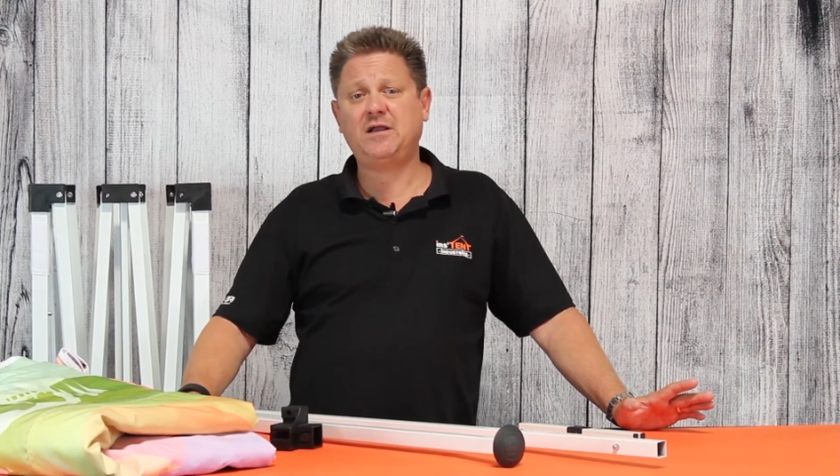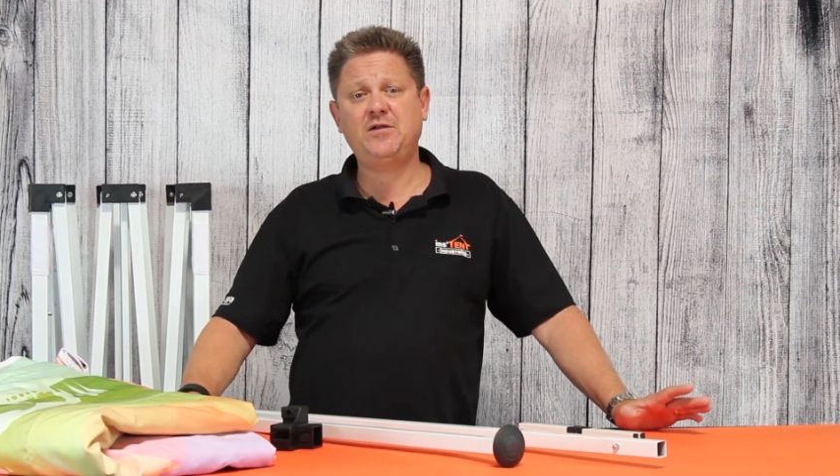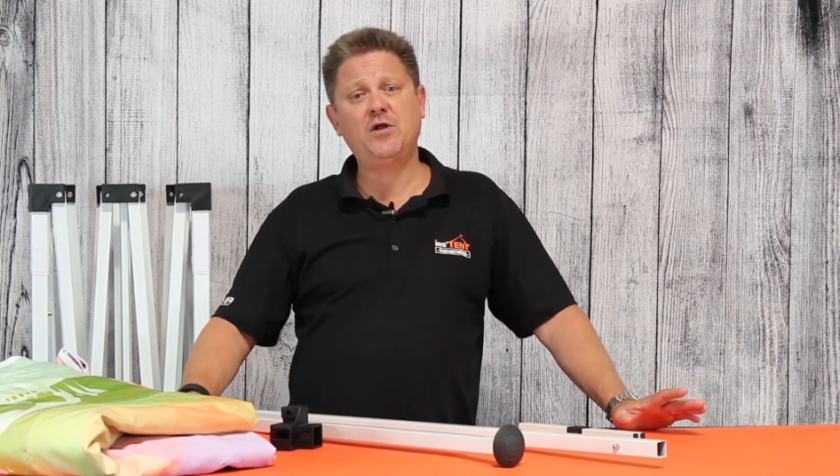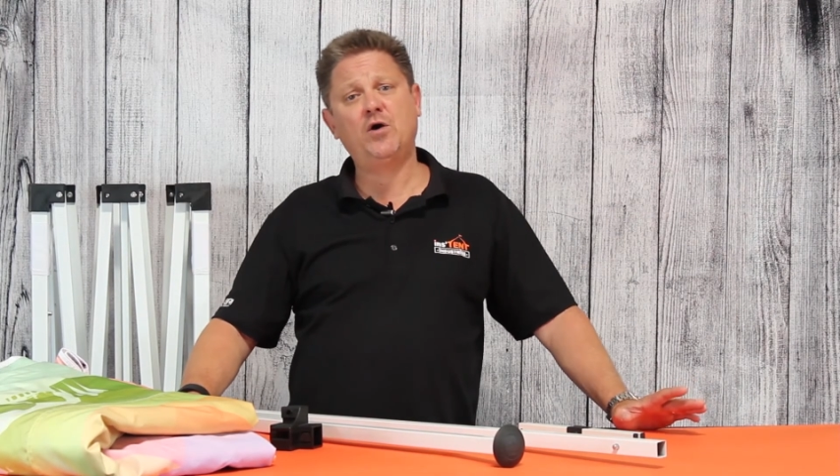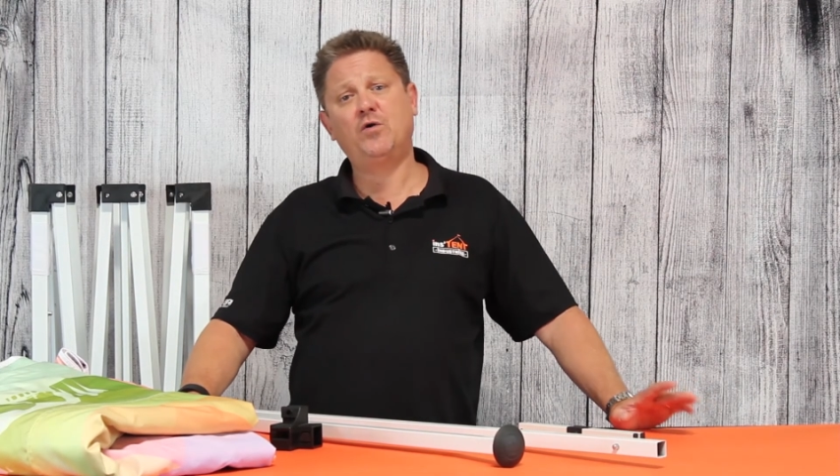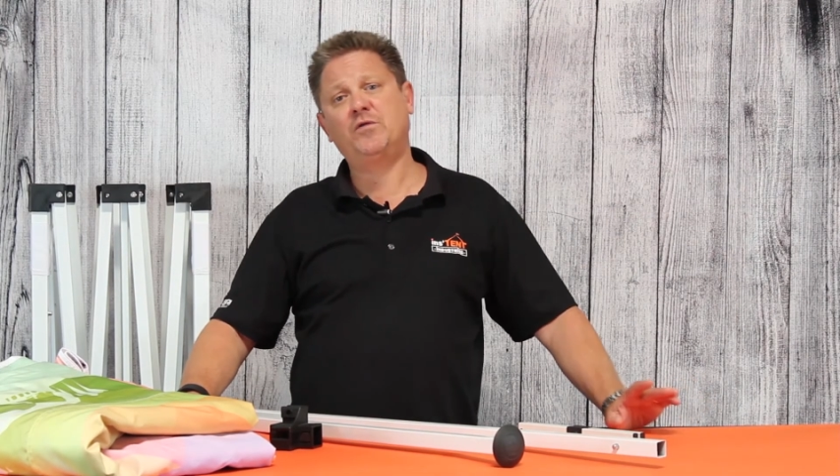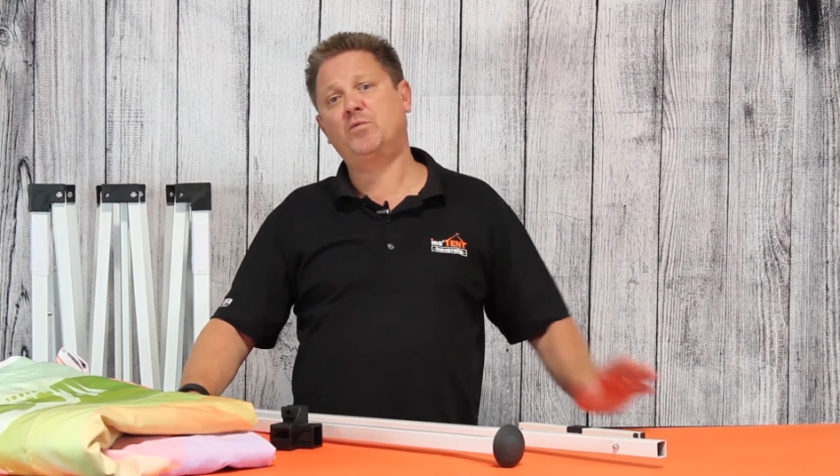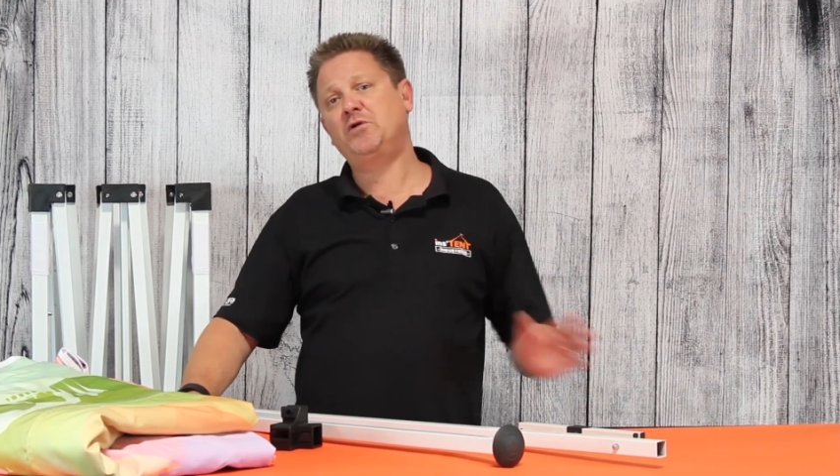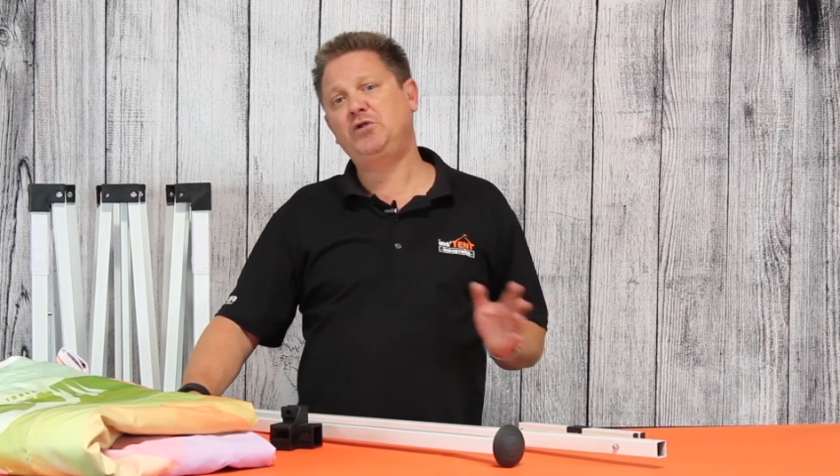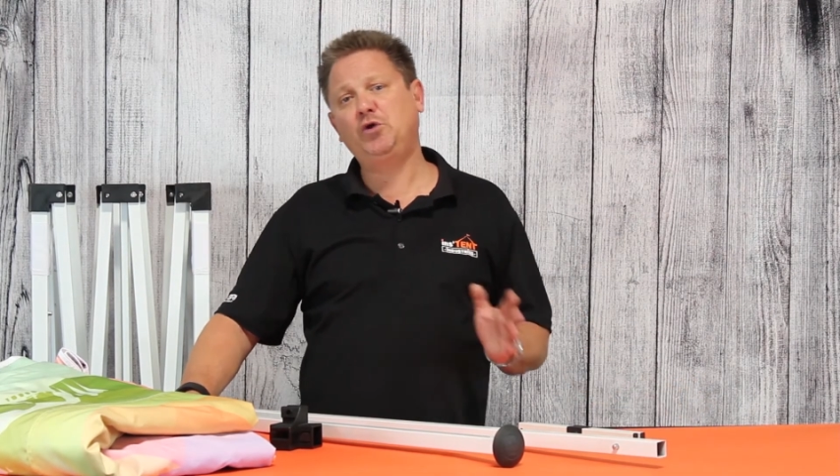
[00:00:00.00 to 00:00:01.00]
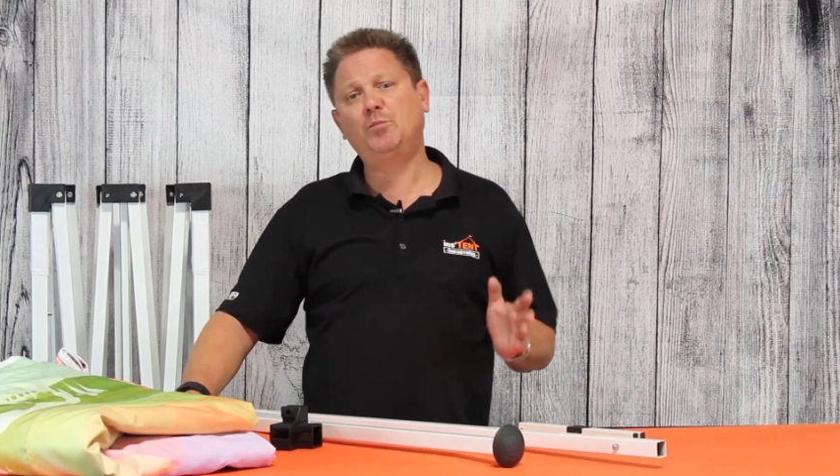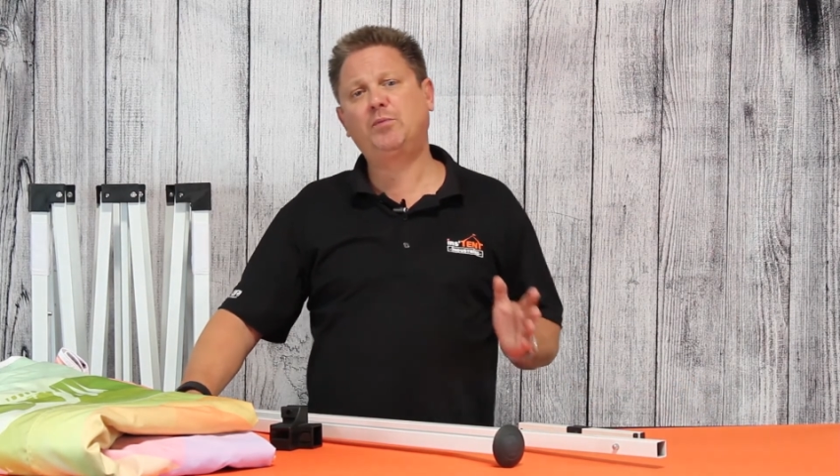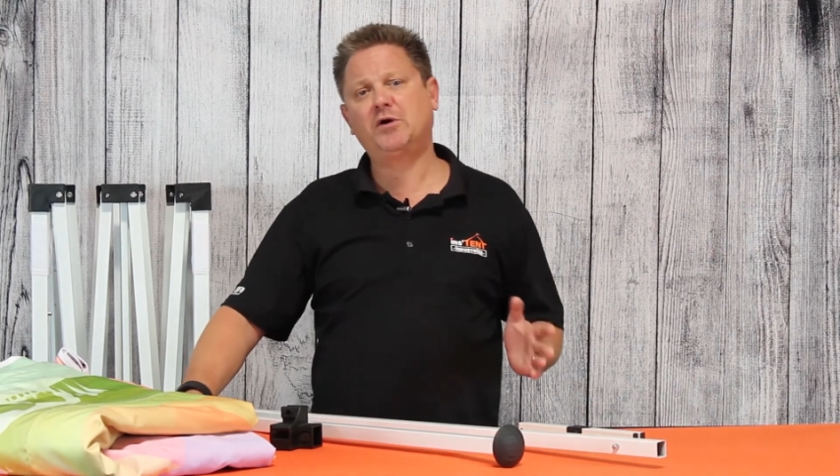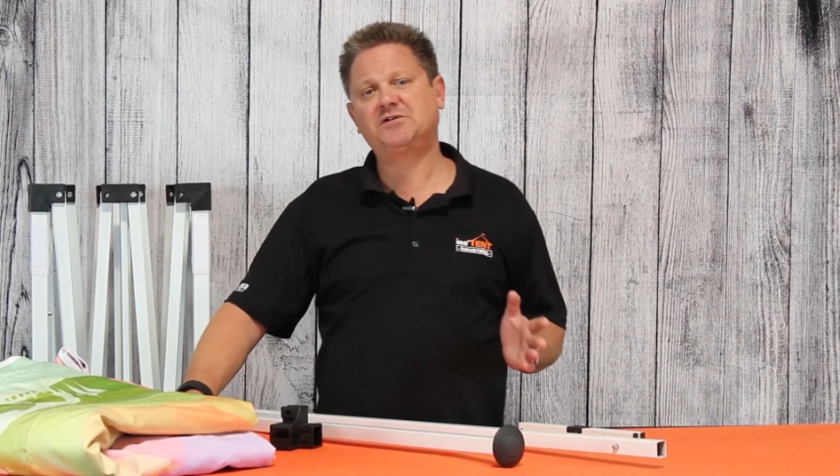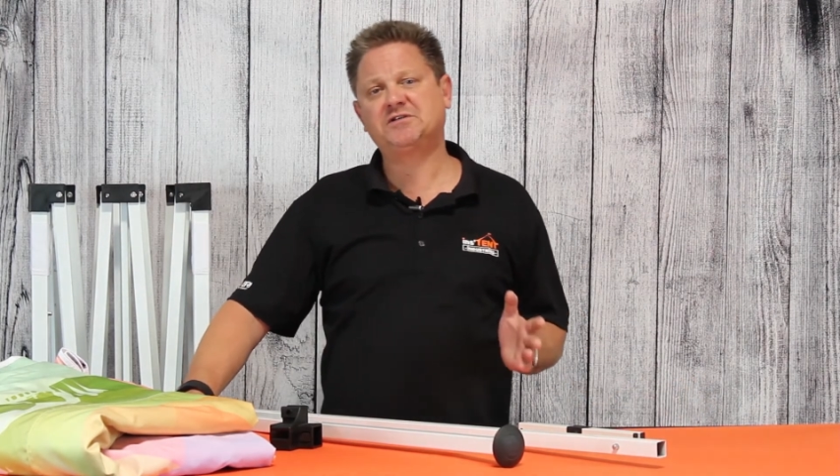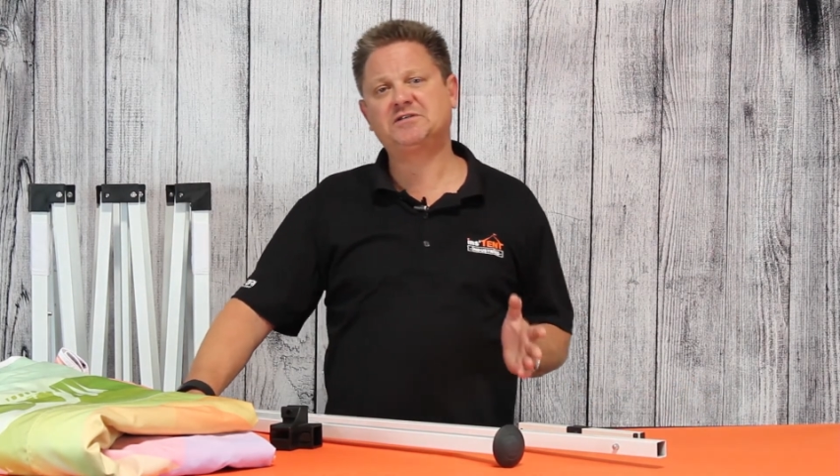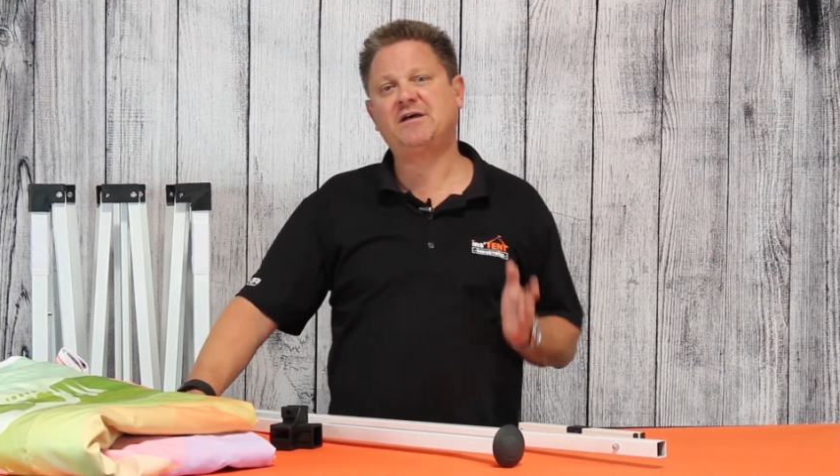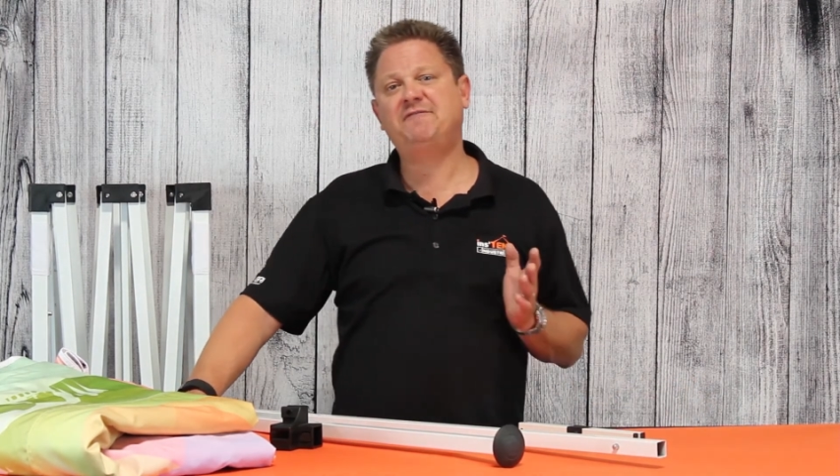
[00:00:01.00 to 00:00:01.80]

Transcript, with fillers: and know that when you purchase